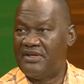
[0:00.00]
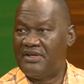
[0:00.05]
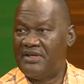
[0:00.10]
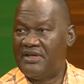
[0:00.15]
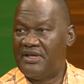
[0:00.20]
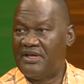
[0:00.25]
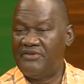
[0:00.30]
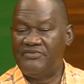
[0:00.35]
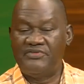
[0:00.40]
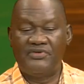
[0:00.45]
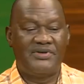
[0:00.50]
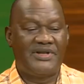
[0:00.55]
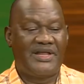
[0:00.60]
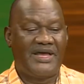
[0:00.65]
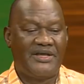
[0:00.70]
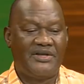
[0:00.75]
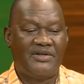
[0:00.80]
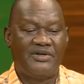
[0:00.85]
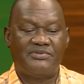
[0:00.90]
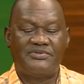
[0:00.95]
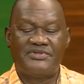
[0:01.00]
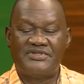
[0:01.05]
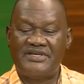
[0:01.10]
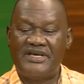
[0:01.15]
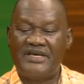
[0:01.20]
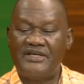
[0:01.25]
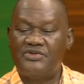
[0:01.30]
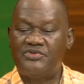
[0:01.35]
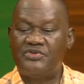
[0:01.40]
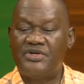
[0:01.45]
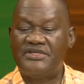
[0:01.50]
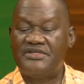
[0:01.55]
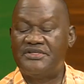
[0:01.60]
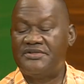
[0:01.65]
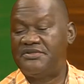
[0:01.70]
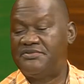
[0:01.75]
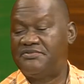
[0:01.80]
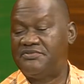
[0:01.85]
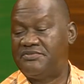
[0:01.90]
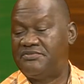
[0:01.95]
If you line up 10, 20
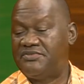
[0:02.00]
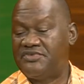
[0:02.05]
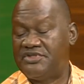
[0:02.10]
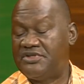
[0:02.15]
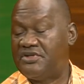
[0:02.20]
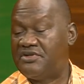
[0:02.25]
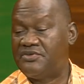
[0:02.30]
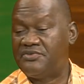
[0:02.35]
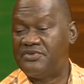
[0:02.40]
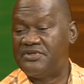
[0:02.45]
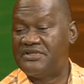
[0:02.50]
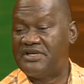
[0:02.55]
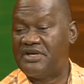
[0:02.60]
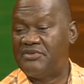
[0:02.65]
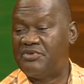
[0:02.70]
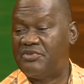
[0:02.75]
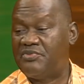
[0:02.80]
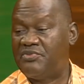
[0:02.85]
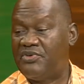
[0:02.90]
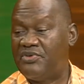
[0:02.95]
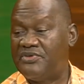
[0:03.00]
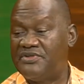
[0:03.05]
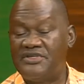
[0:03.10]
children with cerebral palsy,